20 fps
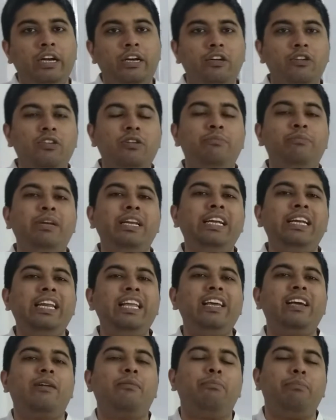to
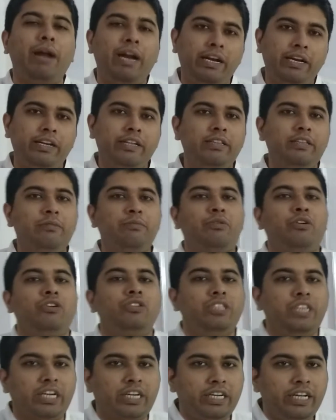completely abandon the
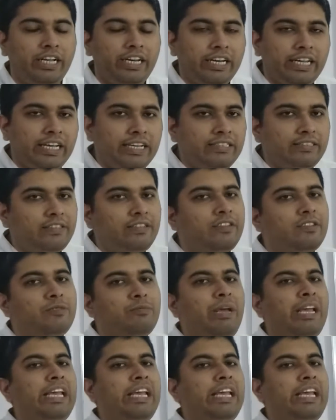project in case it is